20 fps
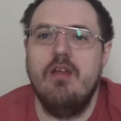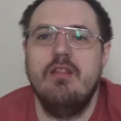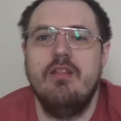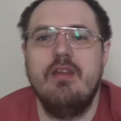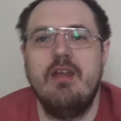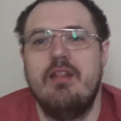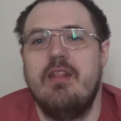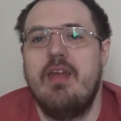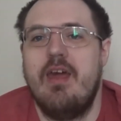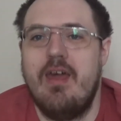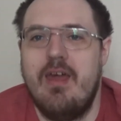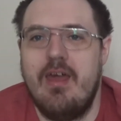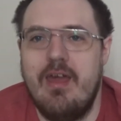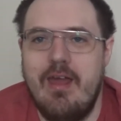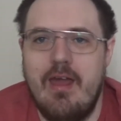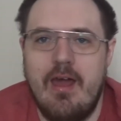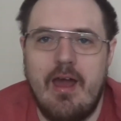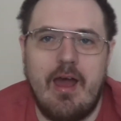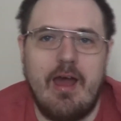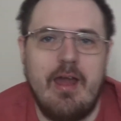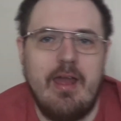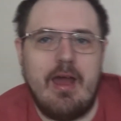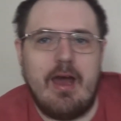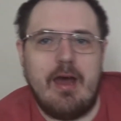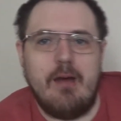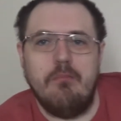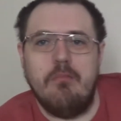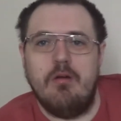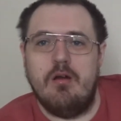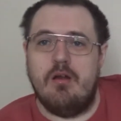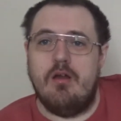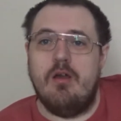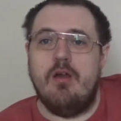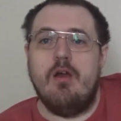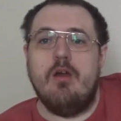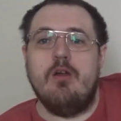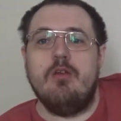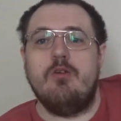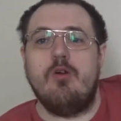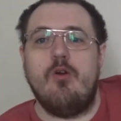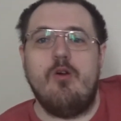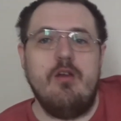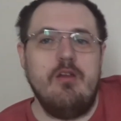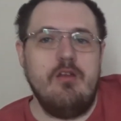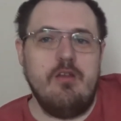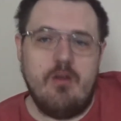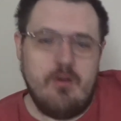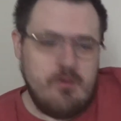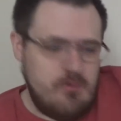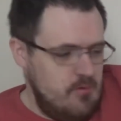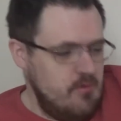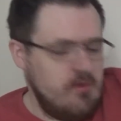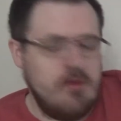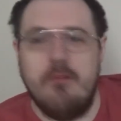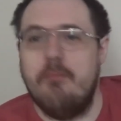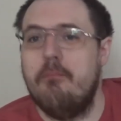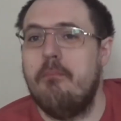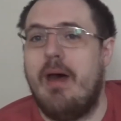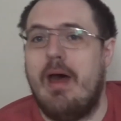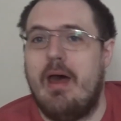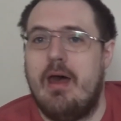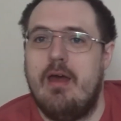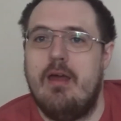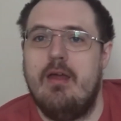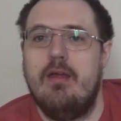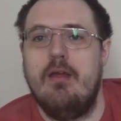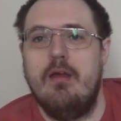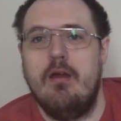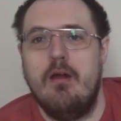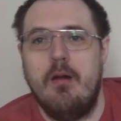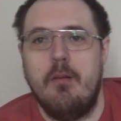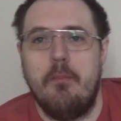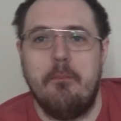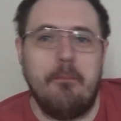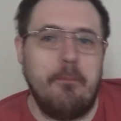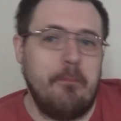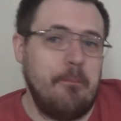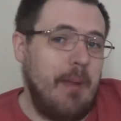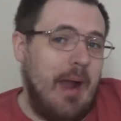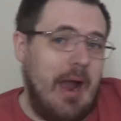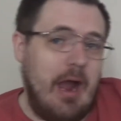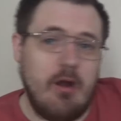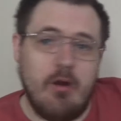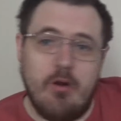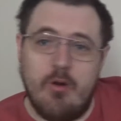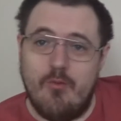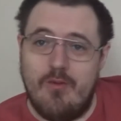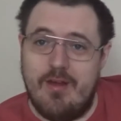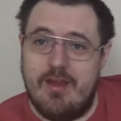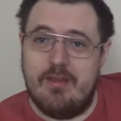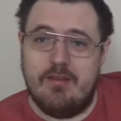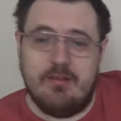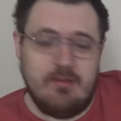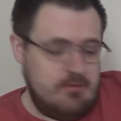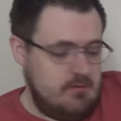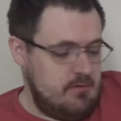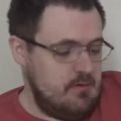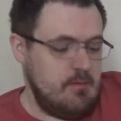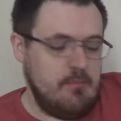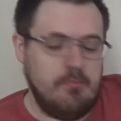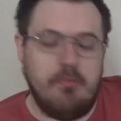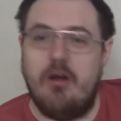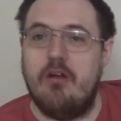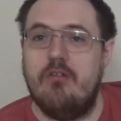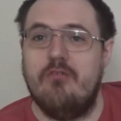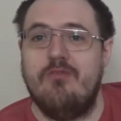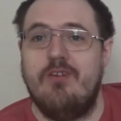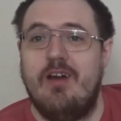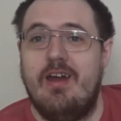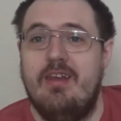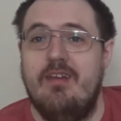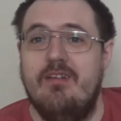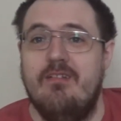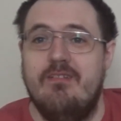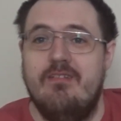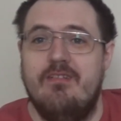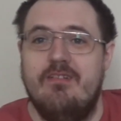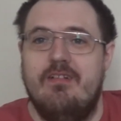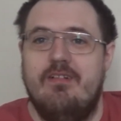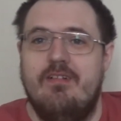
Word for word: Today I am showing you my Power Rangers Pop Vinyl.